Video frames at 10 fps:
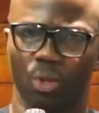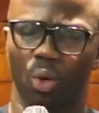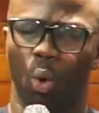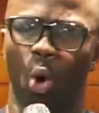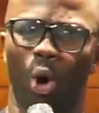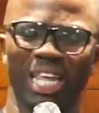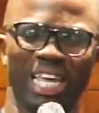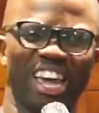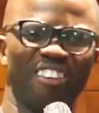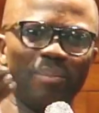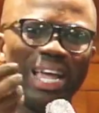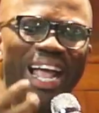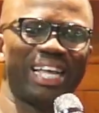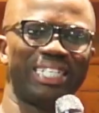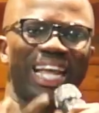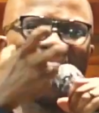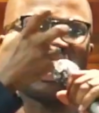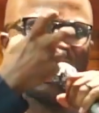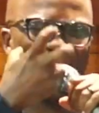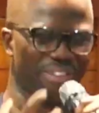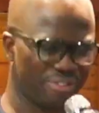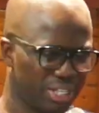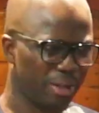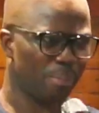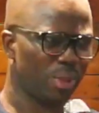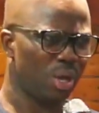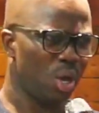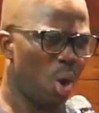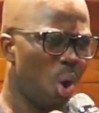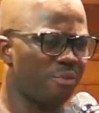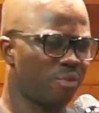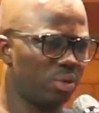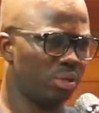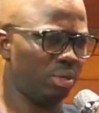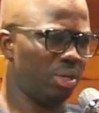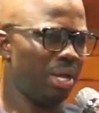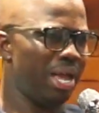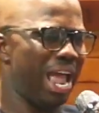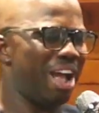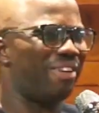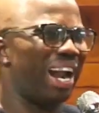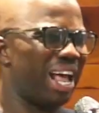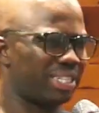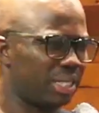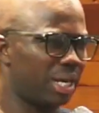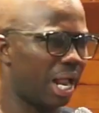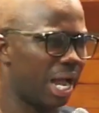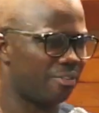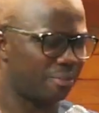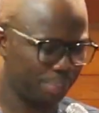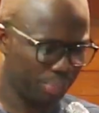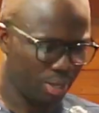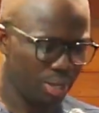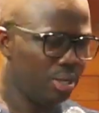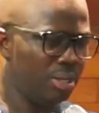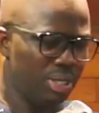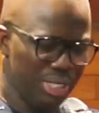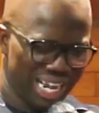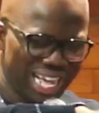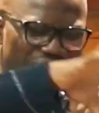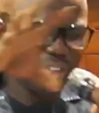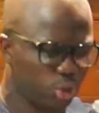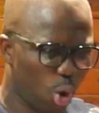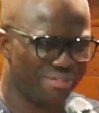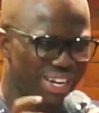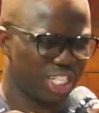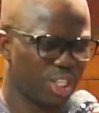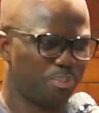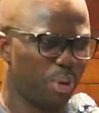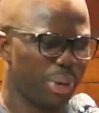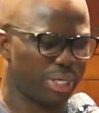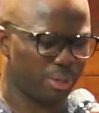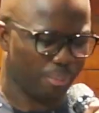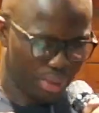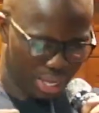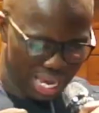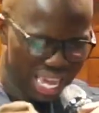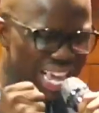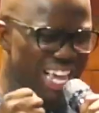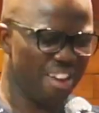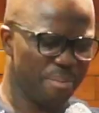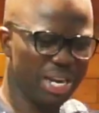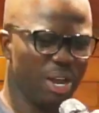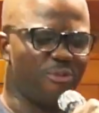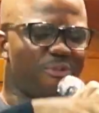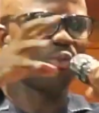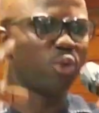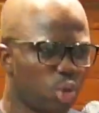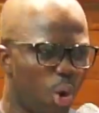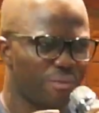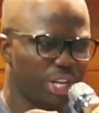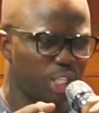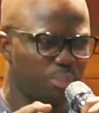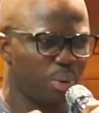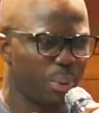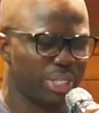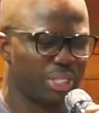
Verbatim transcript: What he gave me is the gift of everlasting life, the gift of the Spirit. He gave me the fruit of the Spirit.